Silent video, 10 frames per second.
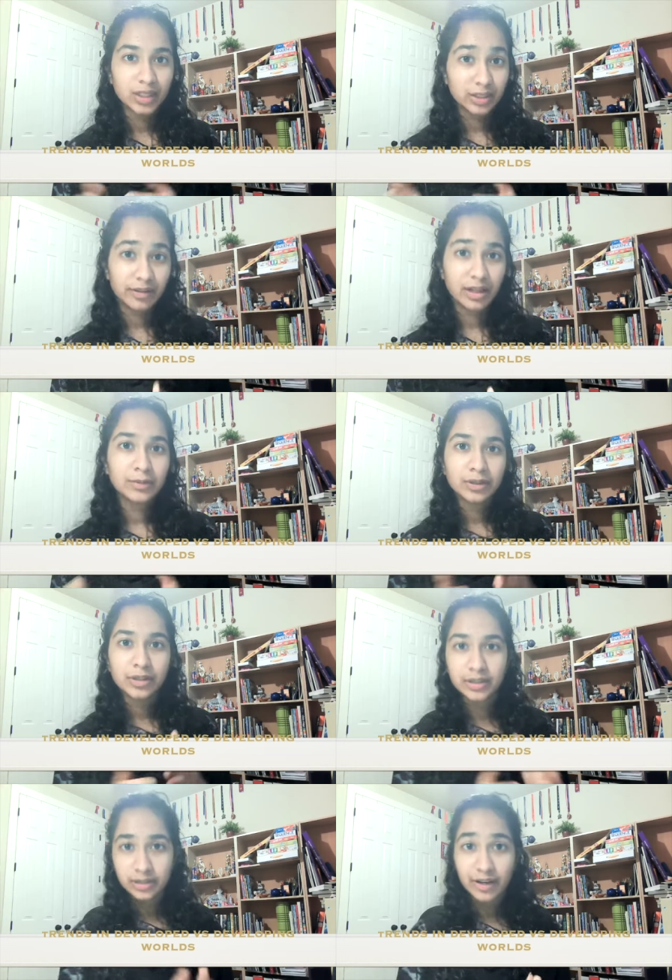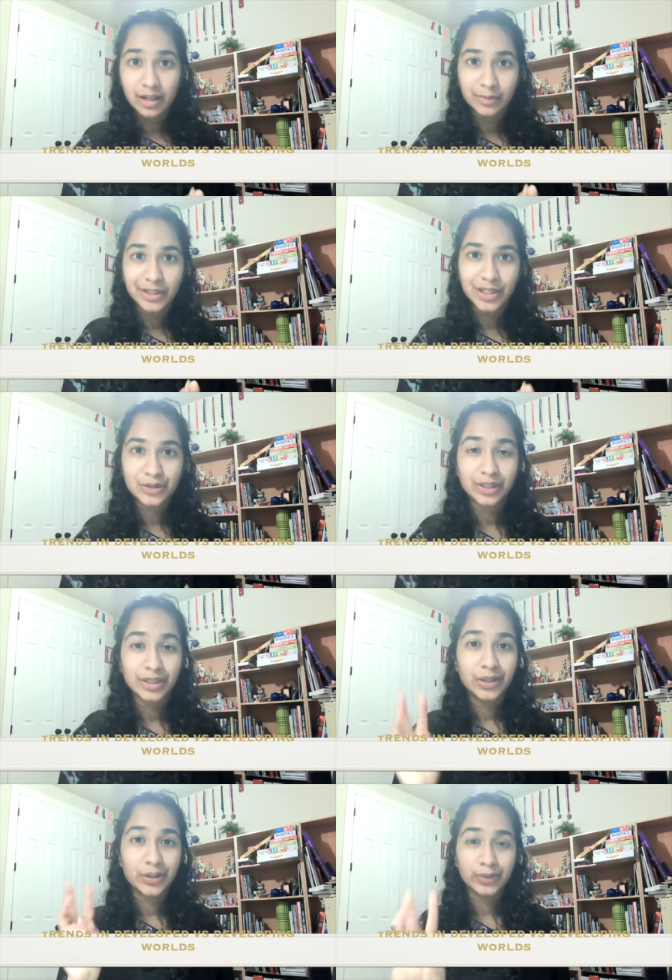Developed or developing country?
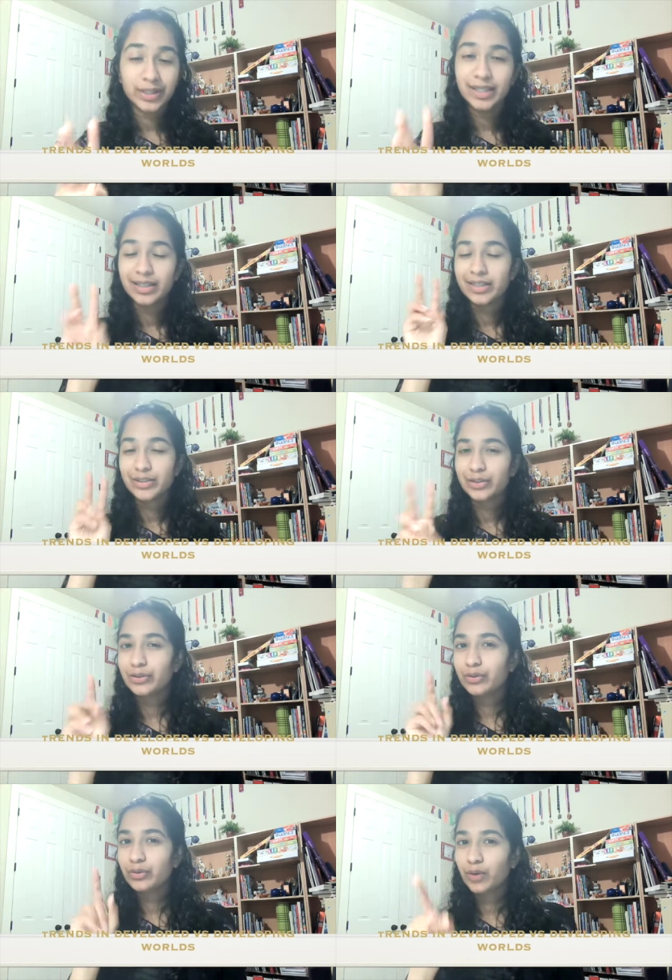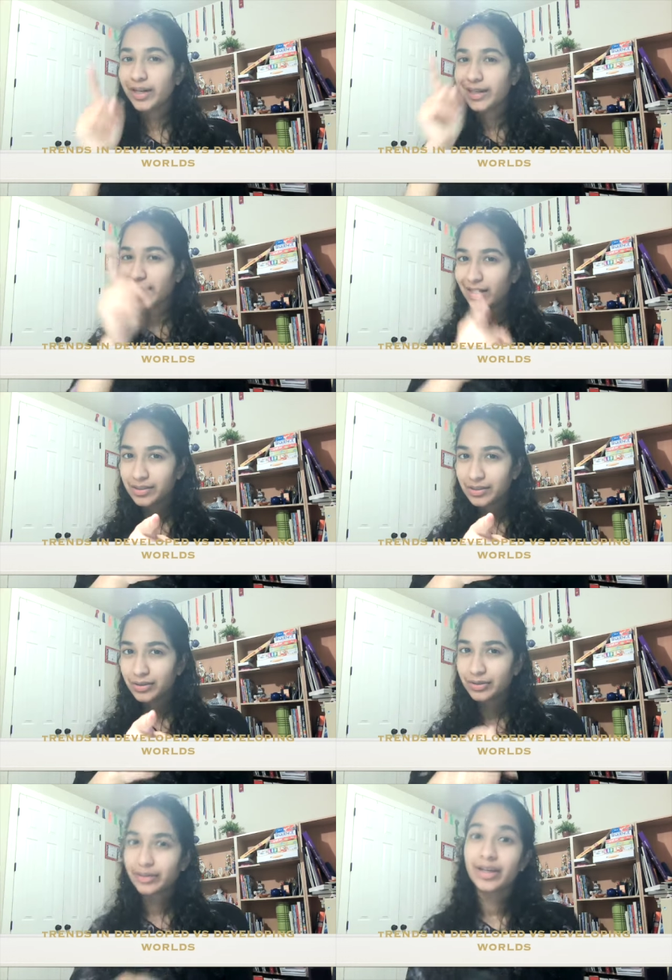Three, two, one,
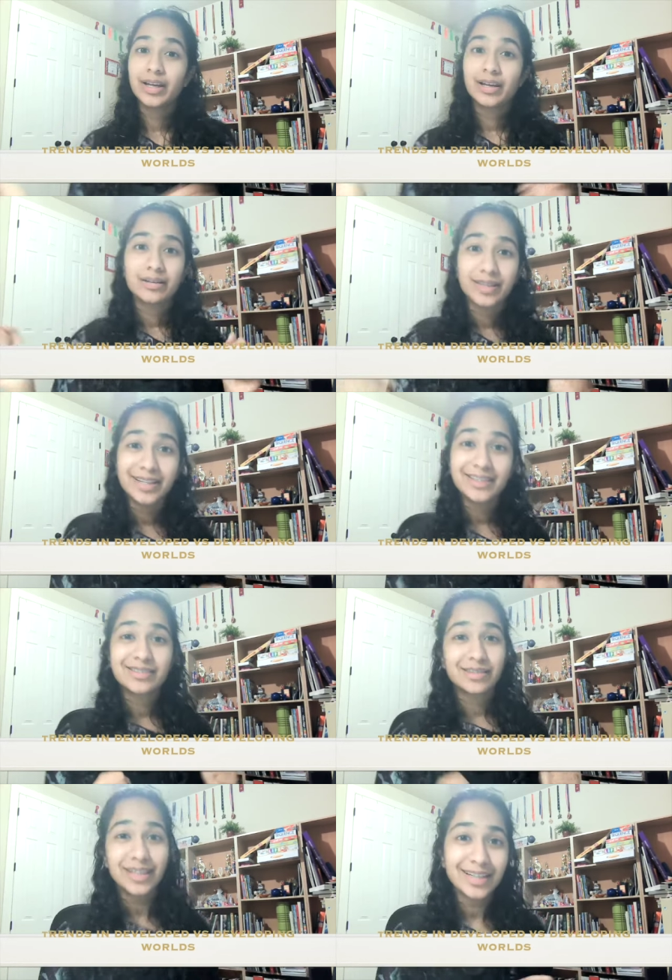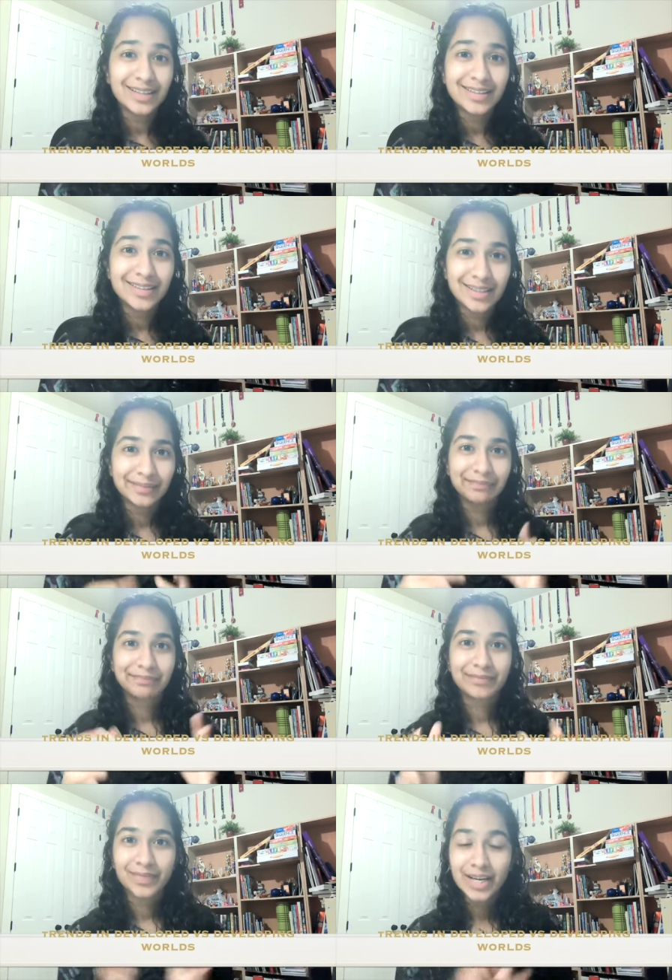answer. The answer is
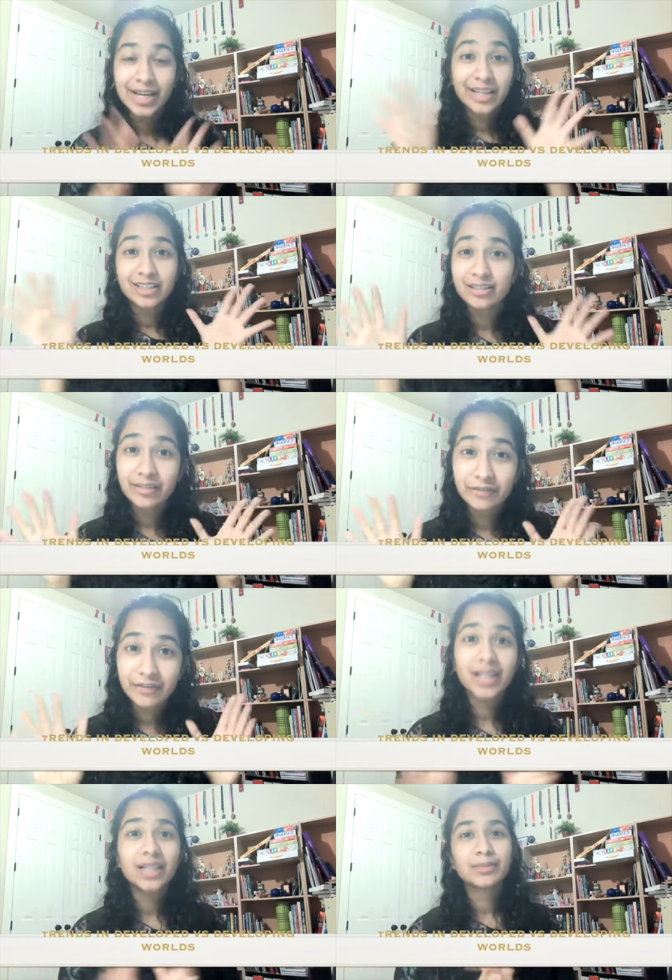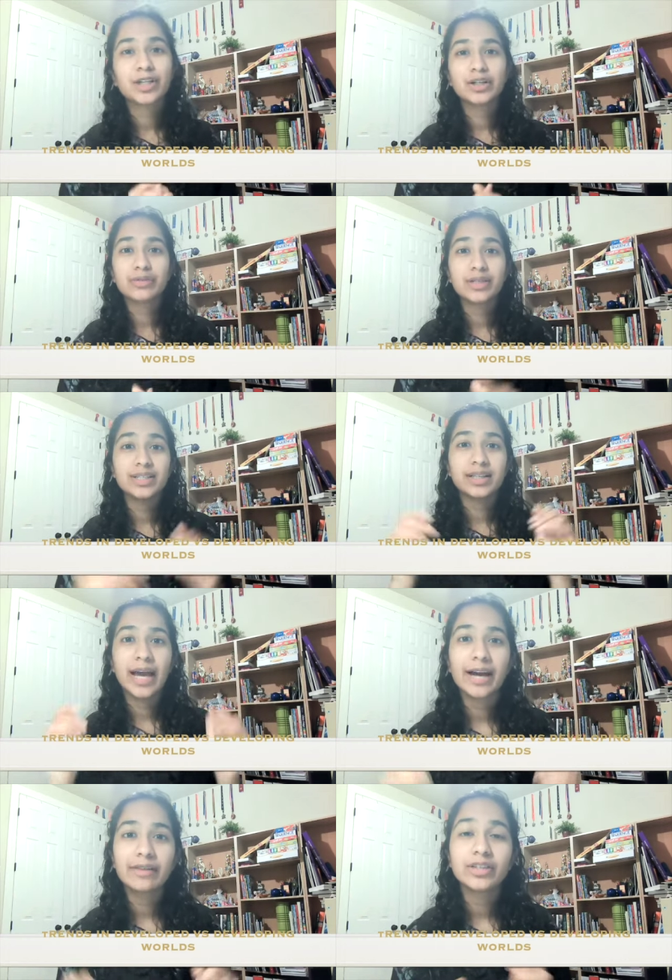developed countries
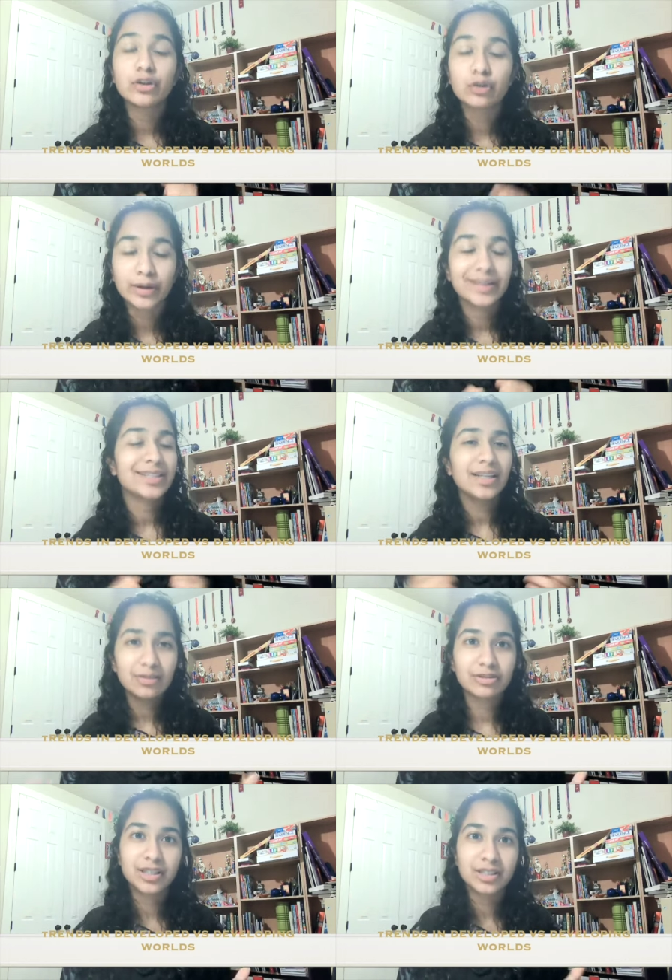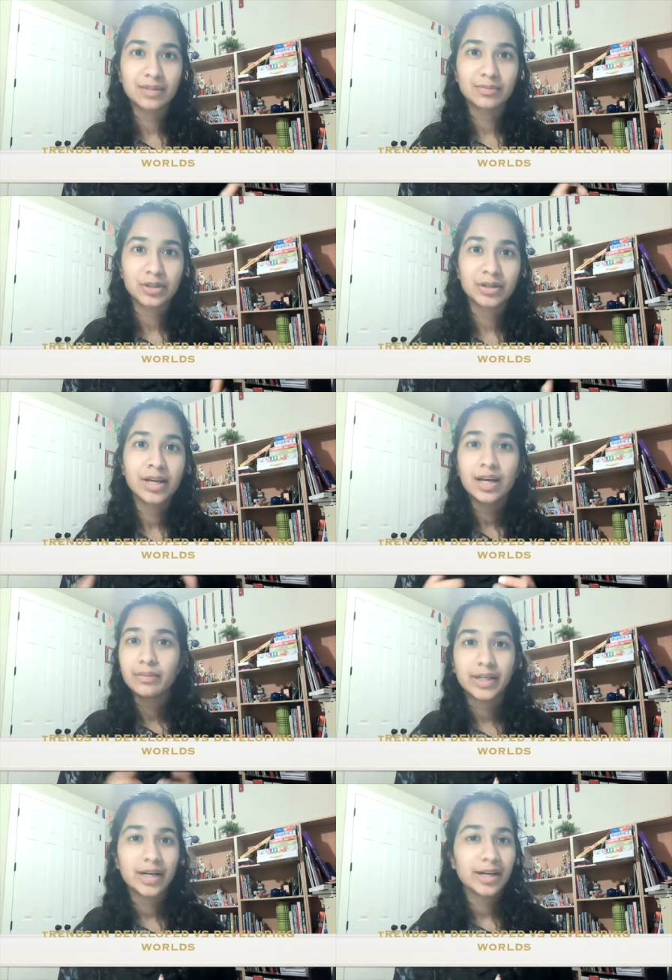have the greatest energy consumption
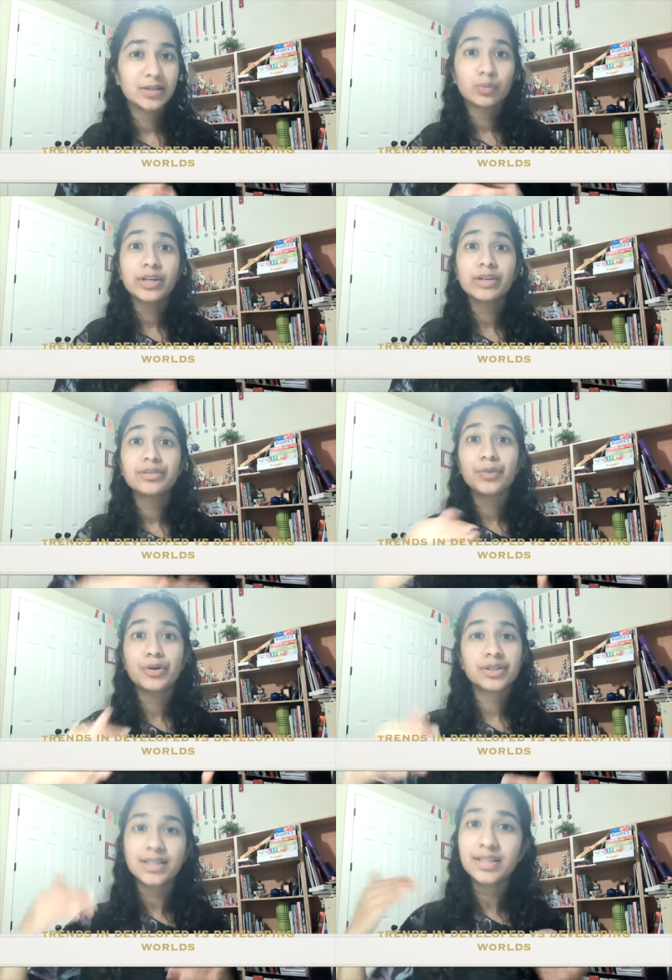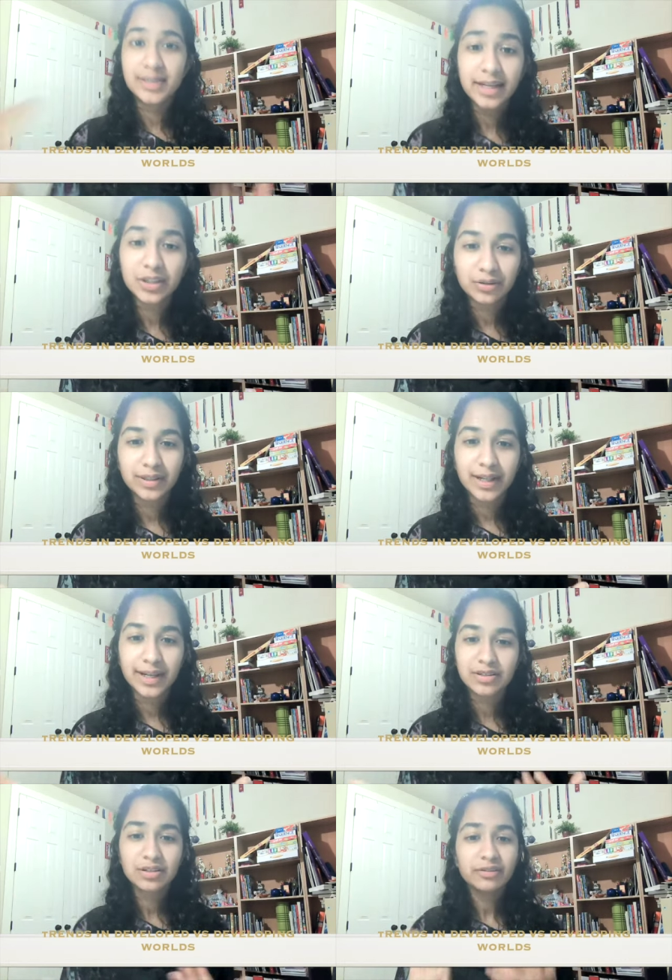because we are the most
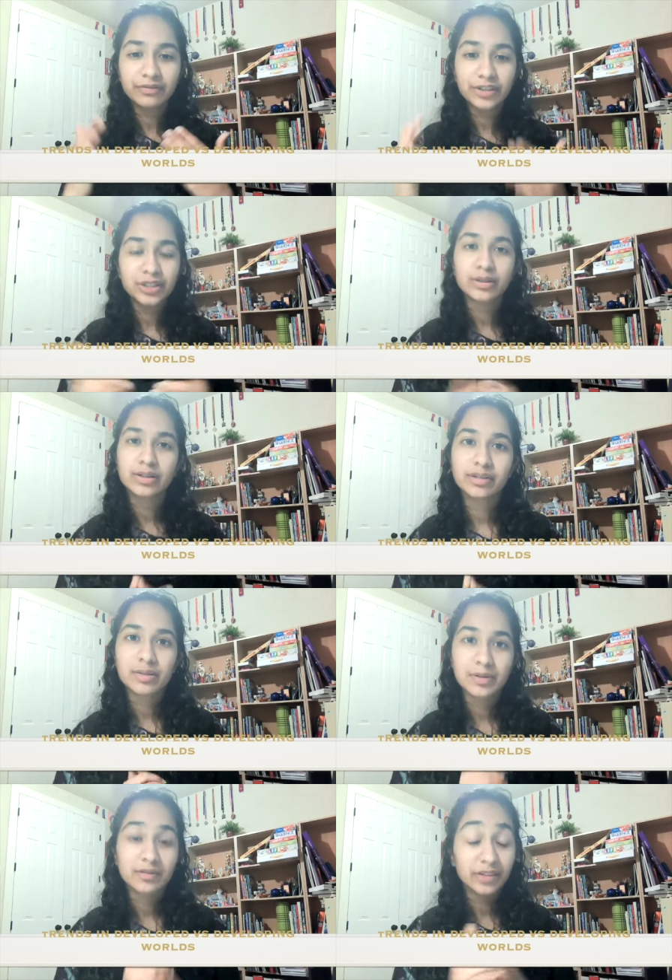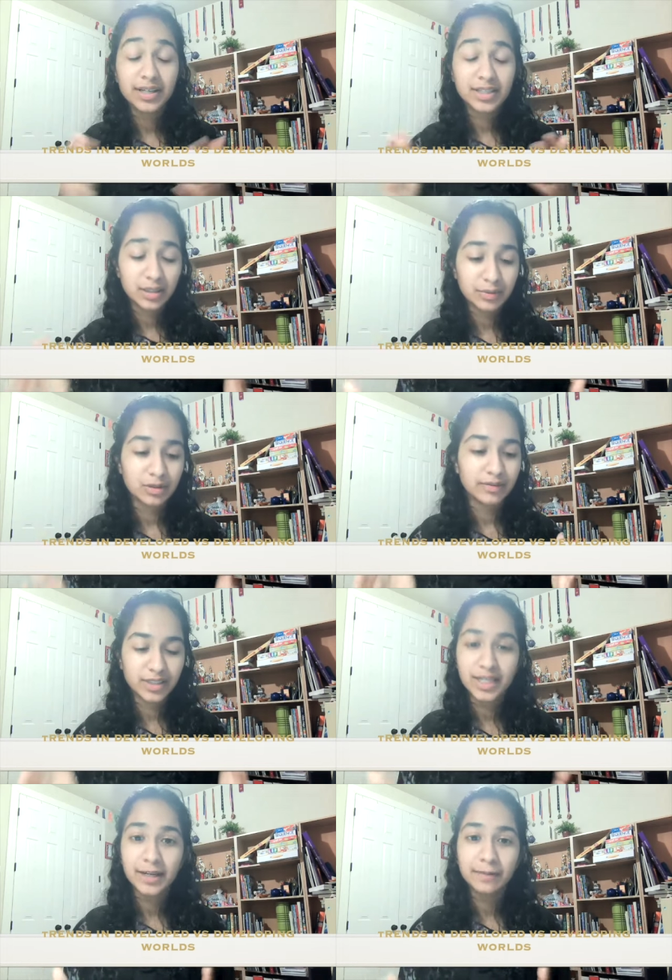industrialized. So, the first trend for, for us to observe
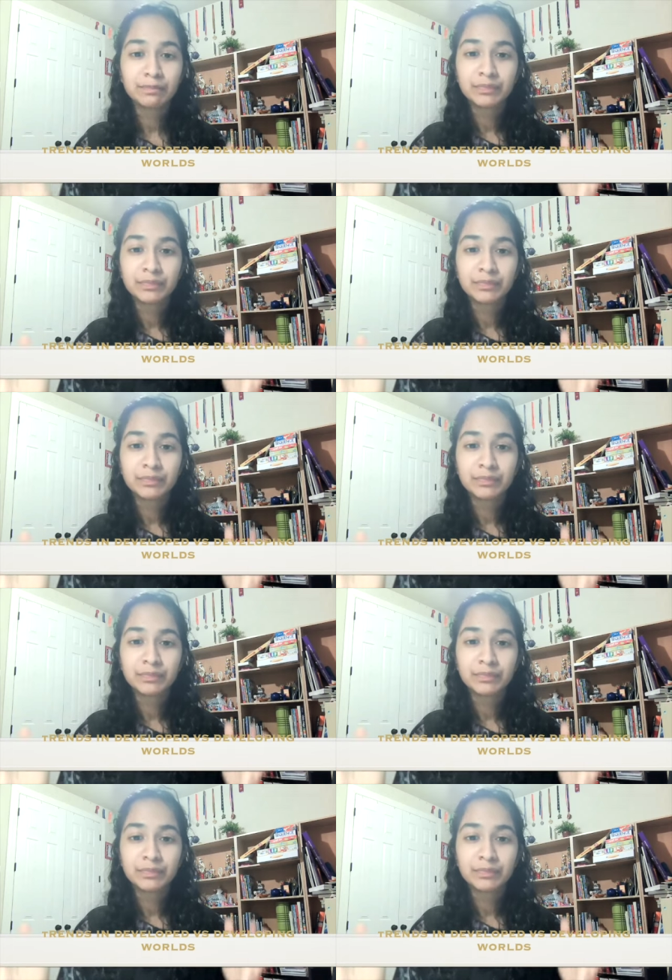today